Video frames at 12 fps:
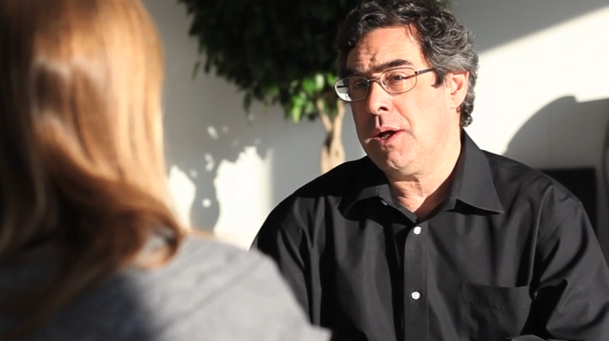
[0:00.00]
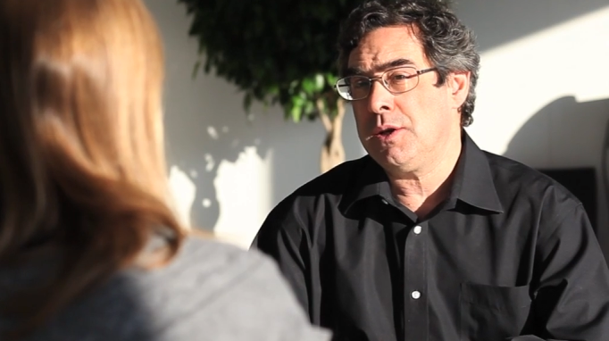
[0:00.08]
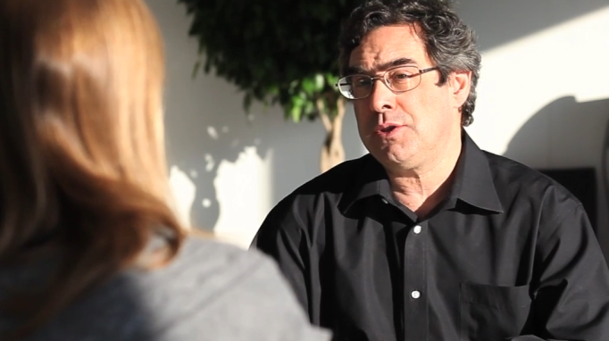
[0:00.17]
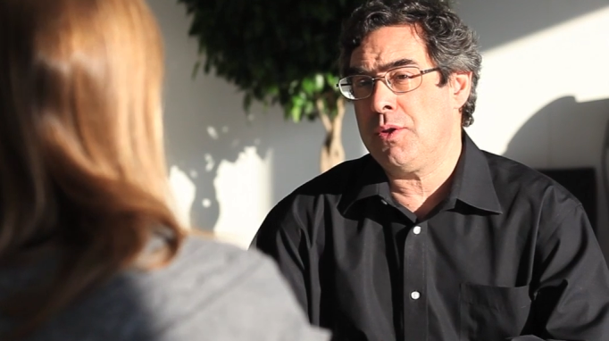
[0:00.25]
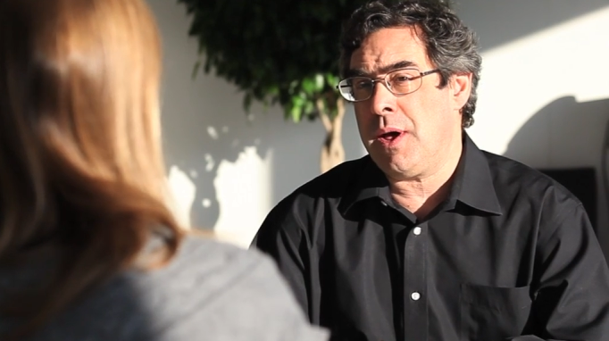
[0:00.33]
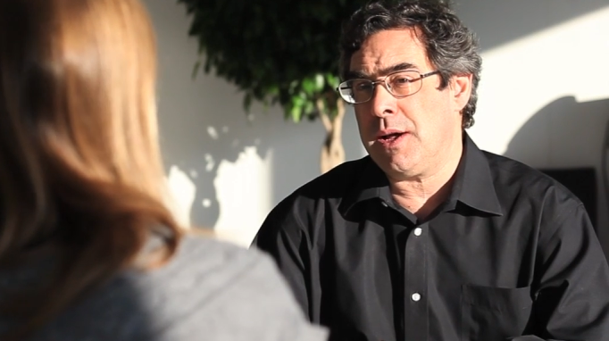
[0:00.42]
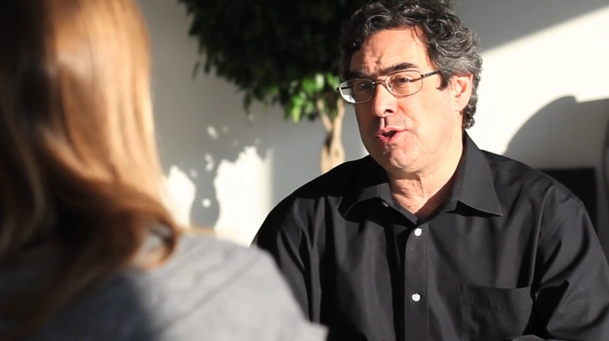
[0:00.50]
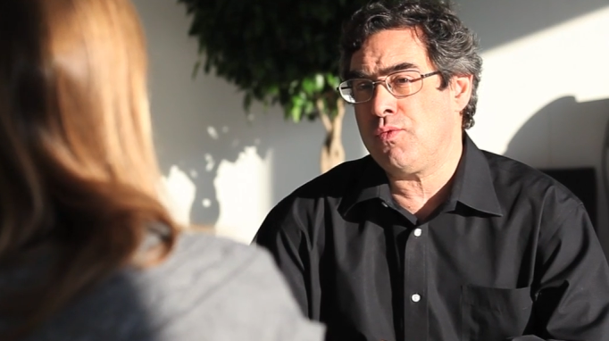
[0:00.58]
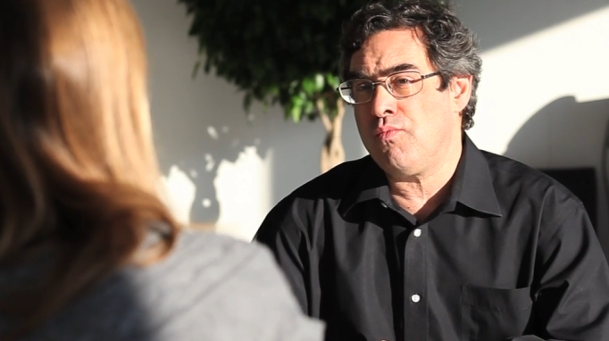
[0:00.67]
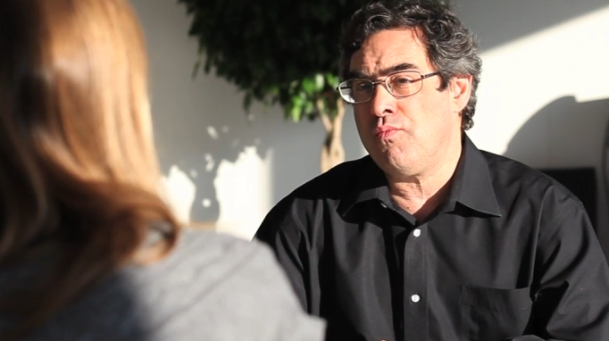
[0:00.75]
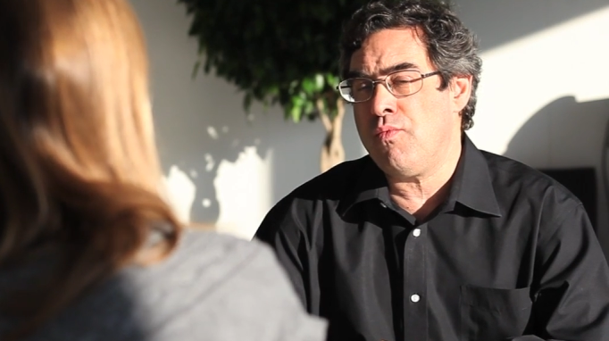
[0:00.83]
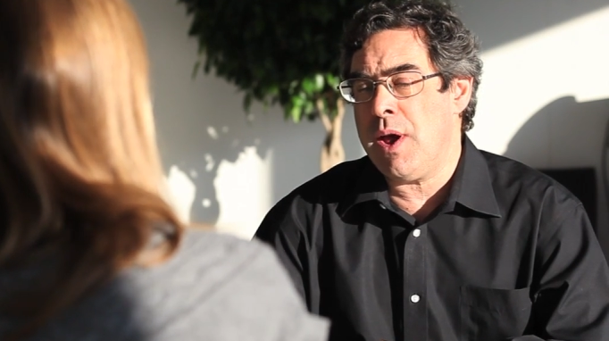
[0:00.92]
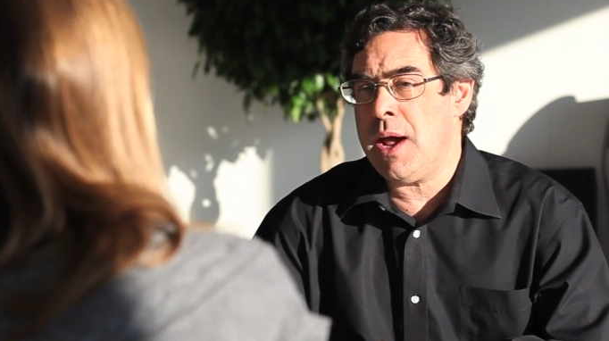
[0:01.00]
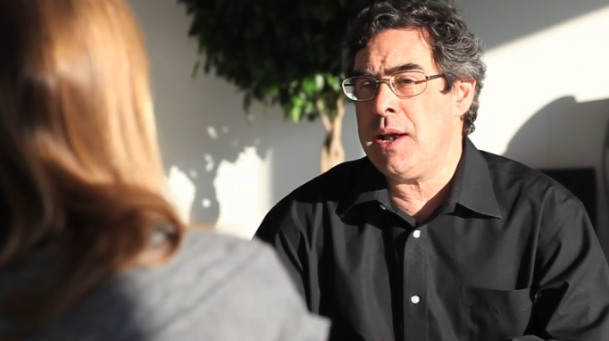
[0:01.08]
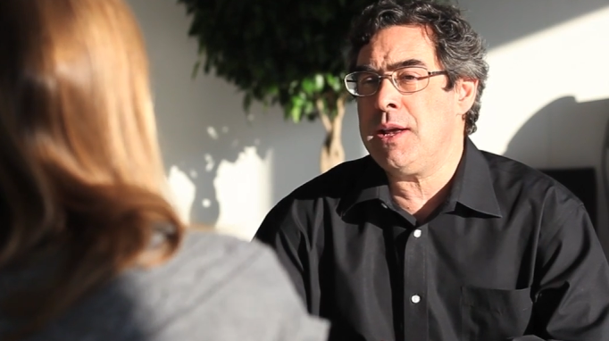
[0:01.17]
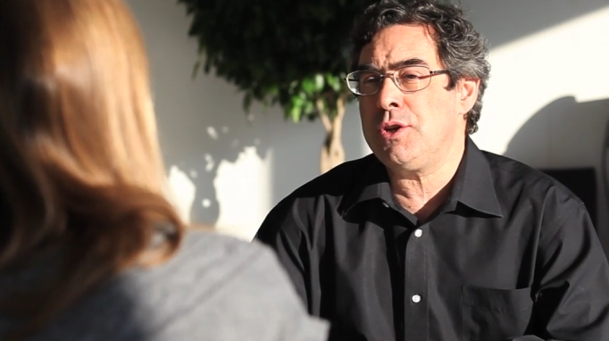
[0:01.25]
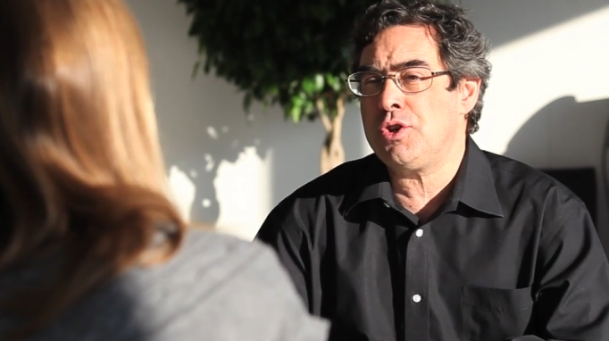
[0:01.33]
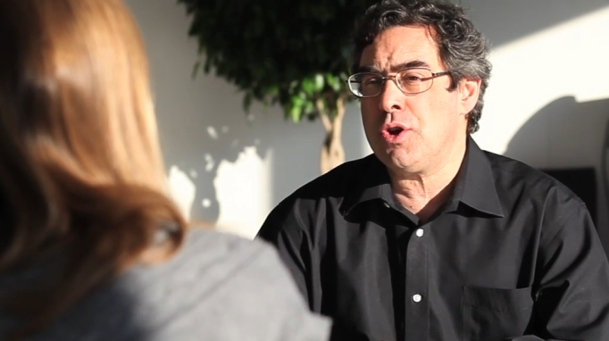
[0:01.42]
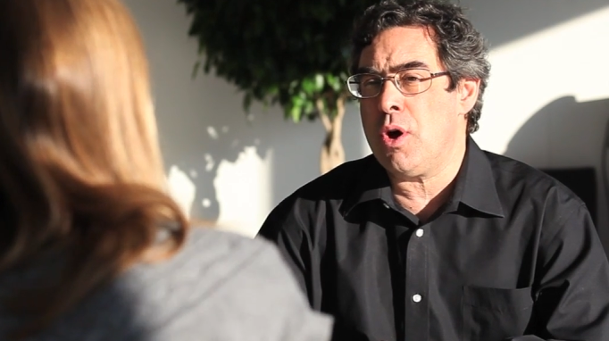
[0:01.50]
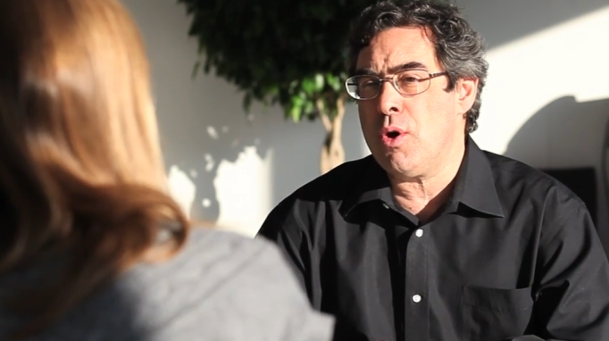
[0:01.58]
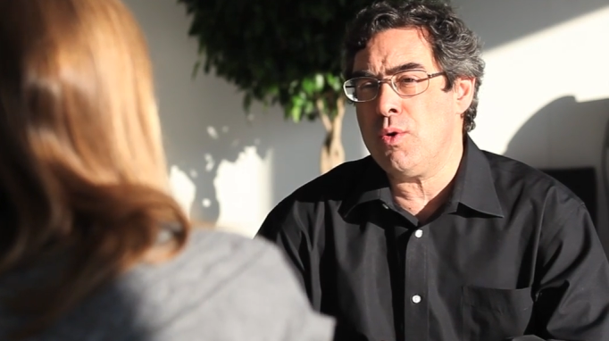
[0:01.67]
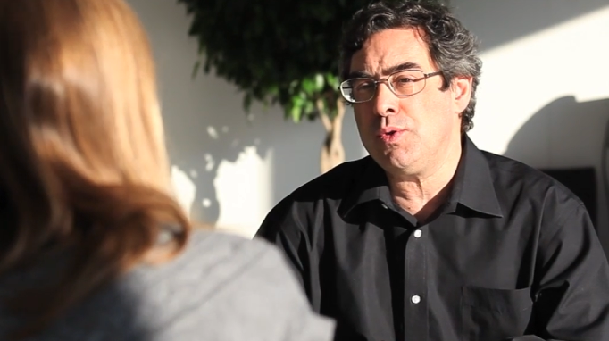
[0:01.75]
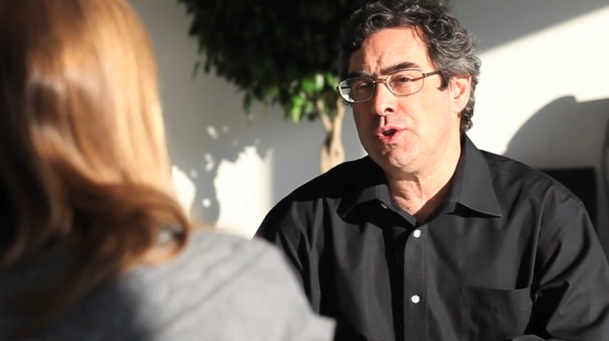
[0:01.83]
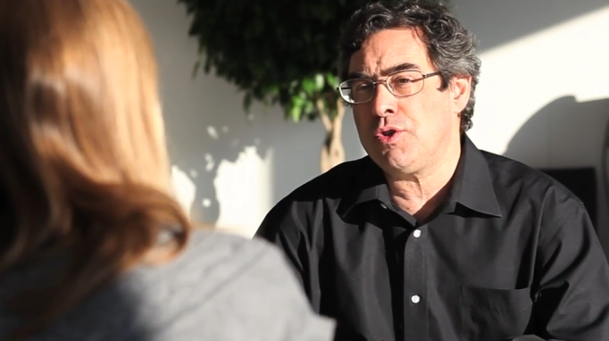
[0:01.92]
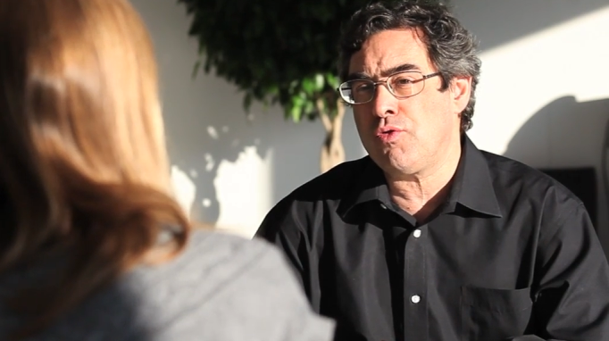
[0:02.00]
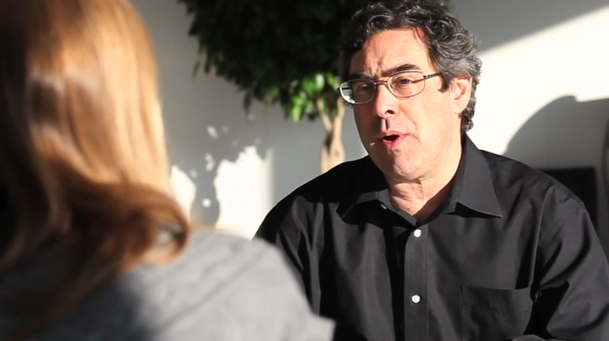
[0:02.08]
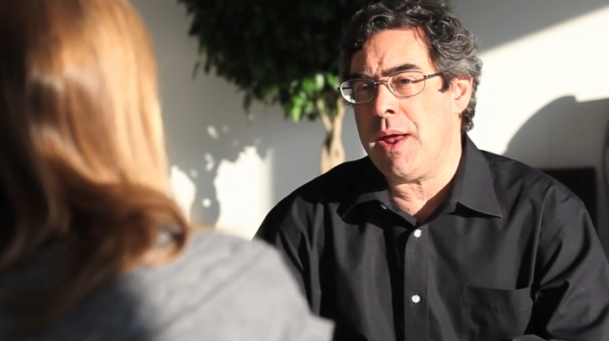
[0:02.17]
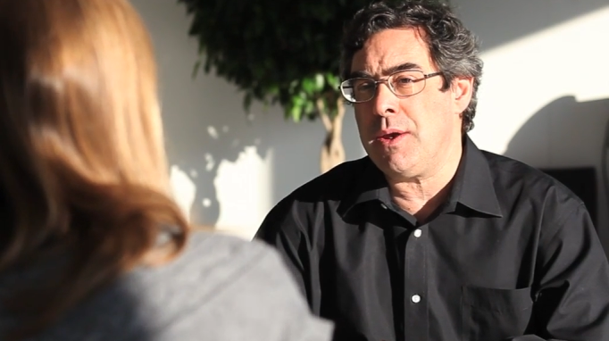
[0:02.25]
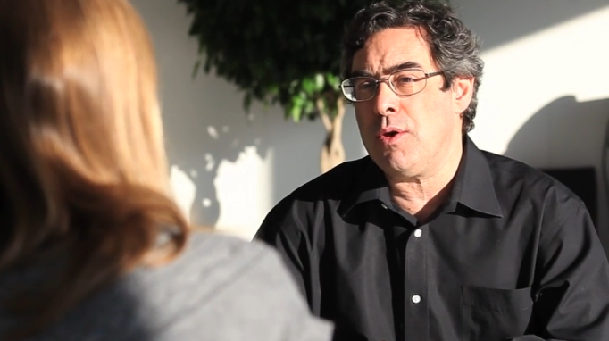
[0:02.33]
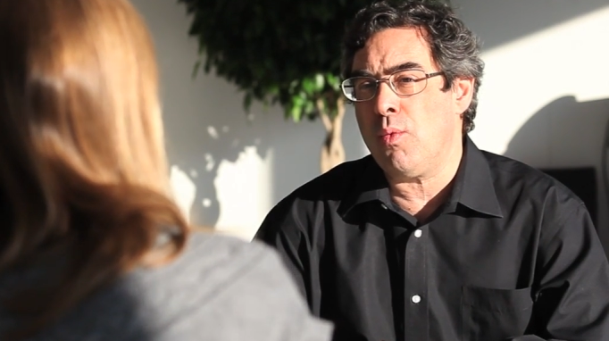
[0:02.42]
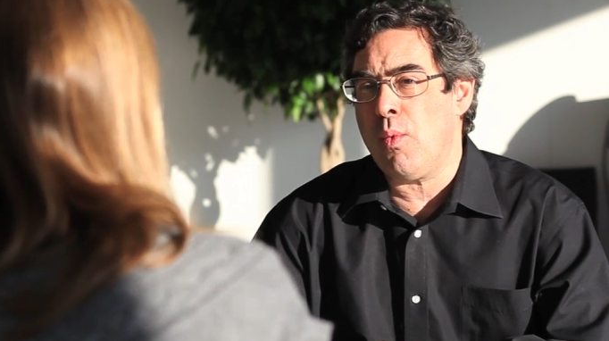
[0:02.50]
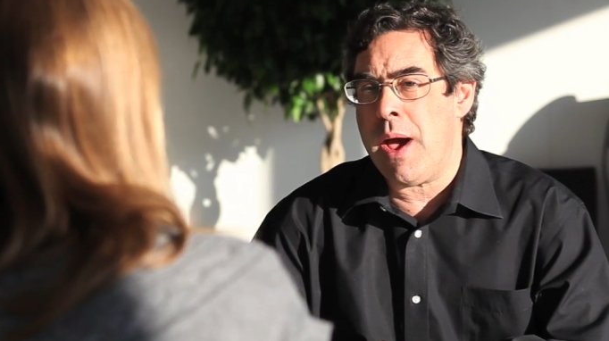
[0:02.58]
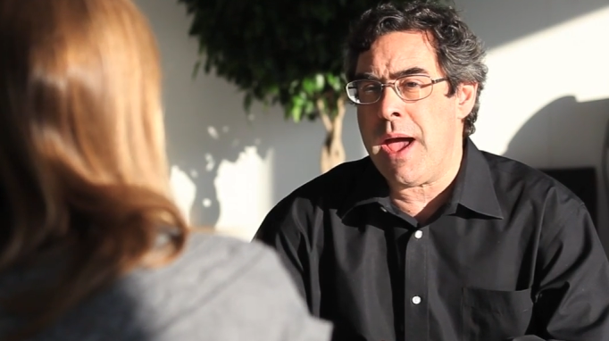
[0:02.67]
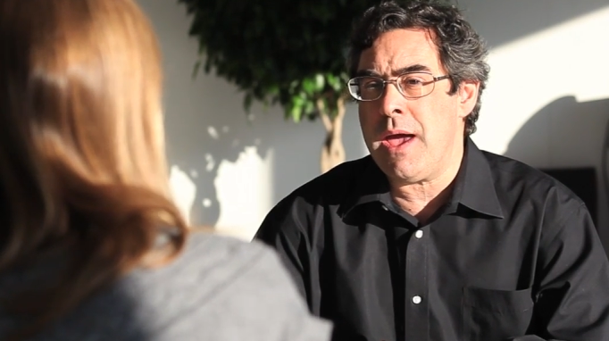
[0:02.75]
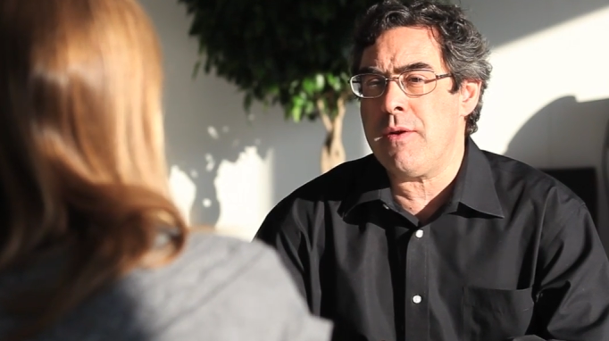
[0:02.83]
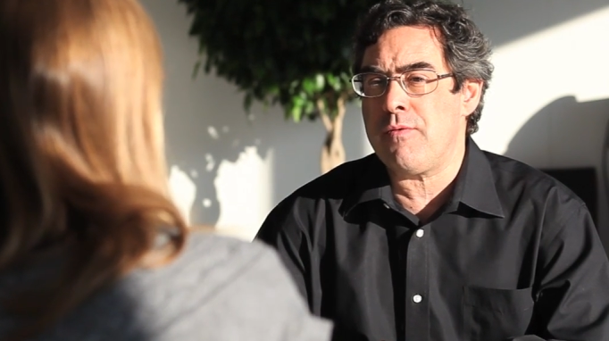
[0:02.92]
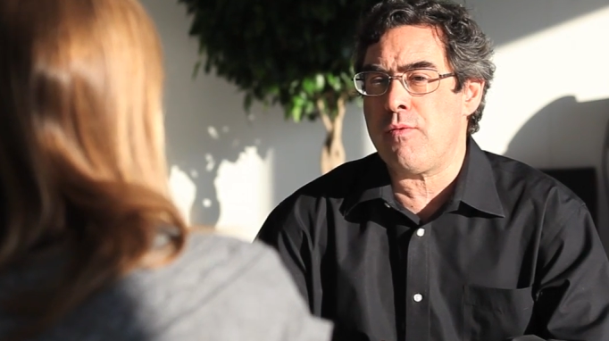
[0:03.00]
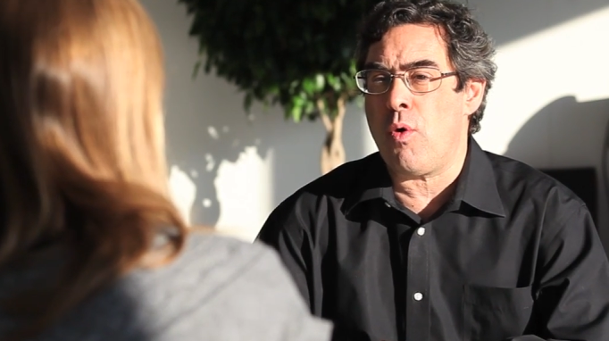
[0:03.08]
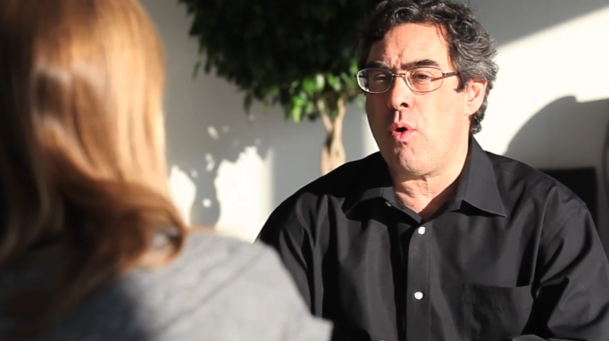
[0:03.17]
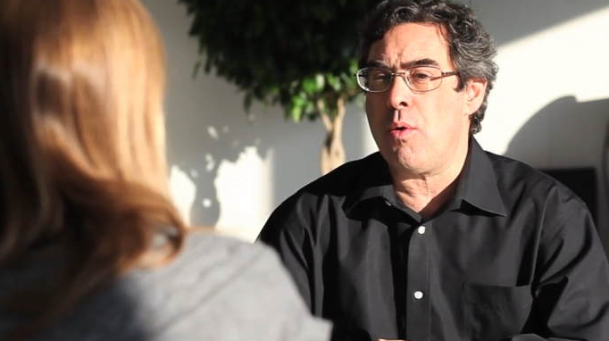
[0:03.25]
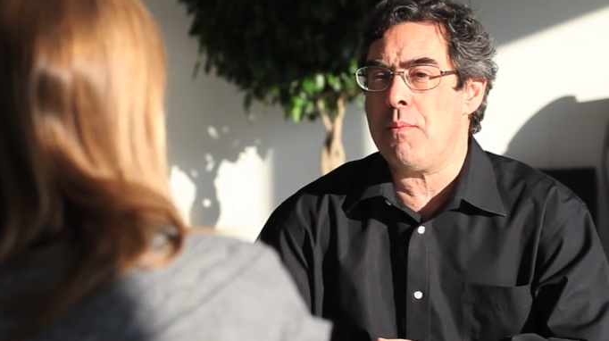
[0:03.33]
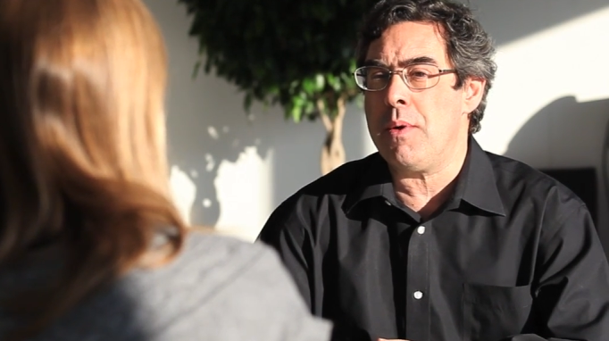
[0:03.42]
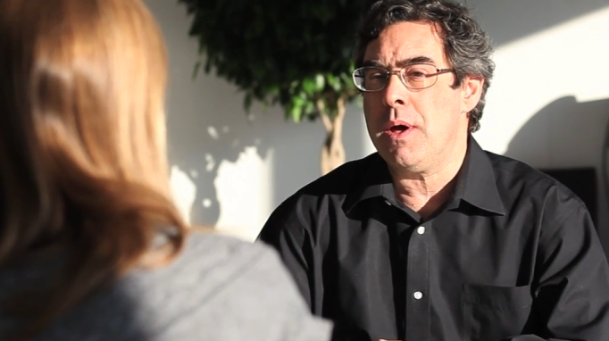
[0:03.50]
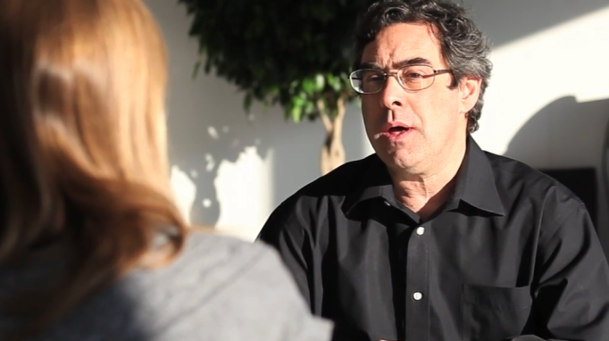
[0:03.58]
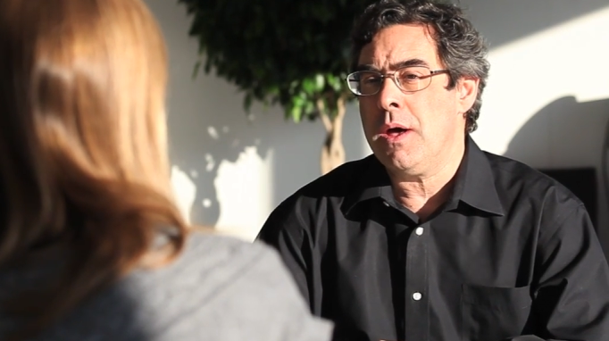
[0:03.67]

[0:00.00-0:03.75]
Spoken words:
So that really shows the trend away from